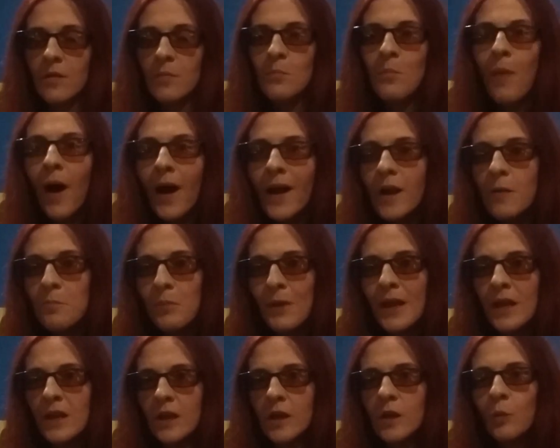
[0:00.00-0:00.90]
My
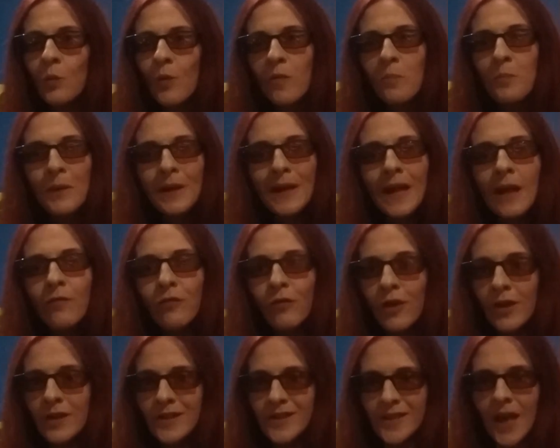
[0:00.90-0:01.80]
opinion was
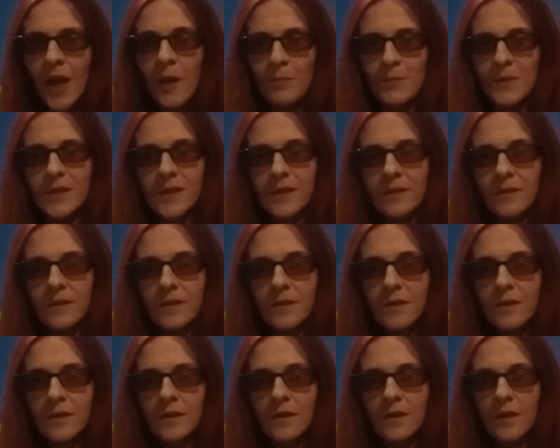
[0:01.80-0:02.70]
beneath contempt.
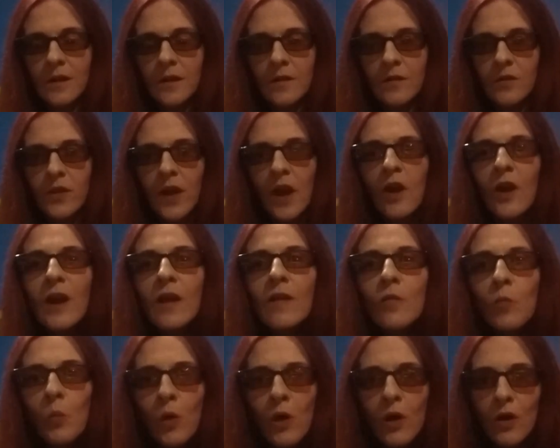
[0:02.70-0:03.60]
They're
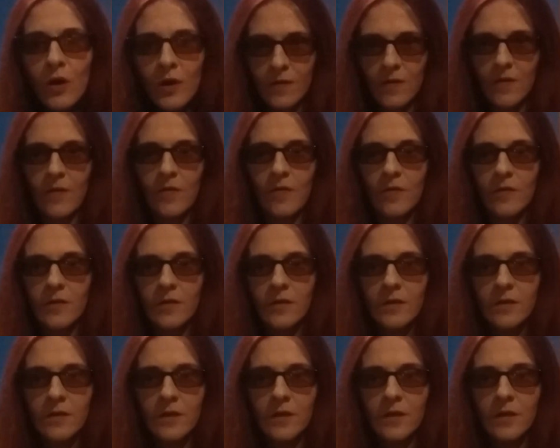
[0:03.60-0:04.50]
his words.
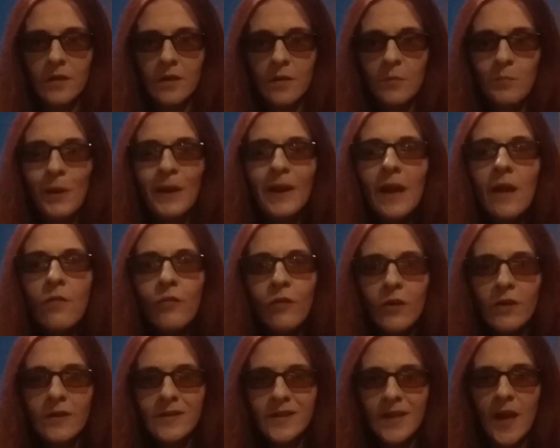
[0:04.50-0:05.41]

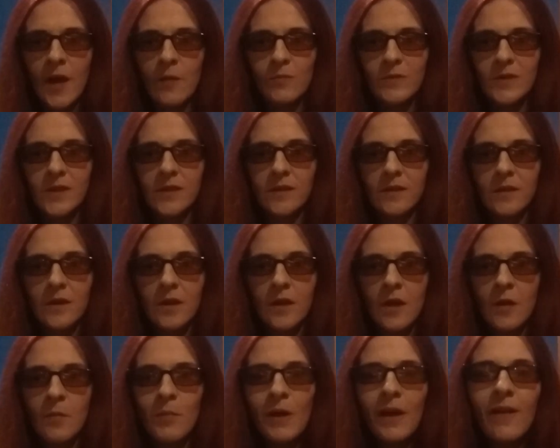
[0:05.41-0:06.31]
Beneath contempt.
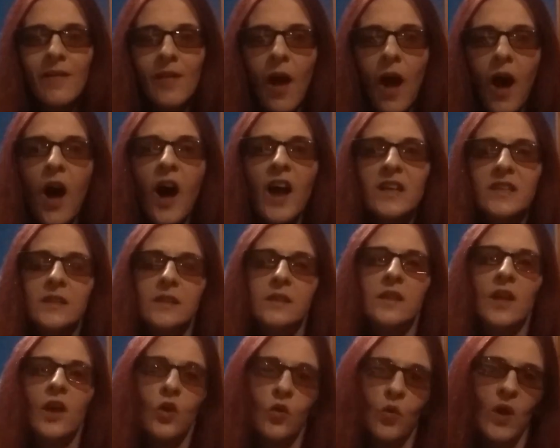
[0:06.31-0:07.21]
Because I
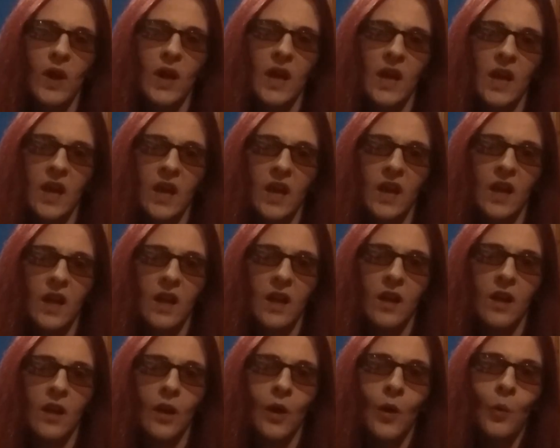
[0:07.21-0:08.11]
didn't agree
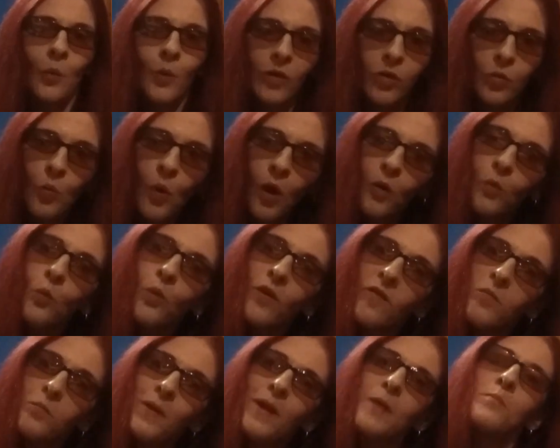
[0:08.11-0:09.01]
with what
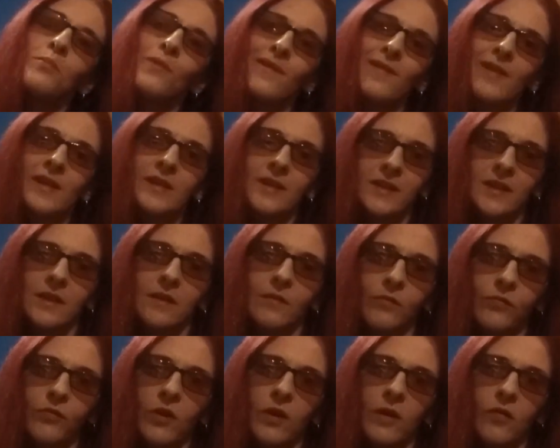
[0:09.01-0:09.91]
was being presented
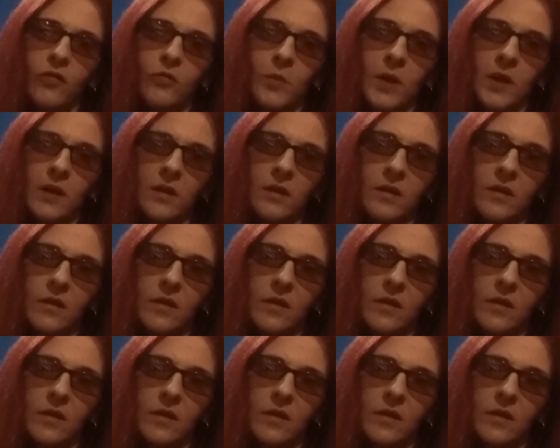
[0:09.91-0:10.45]
in front of me.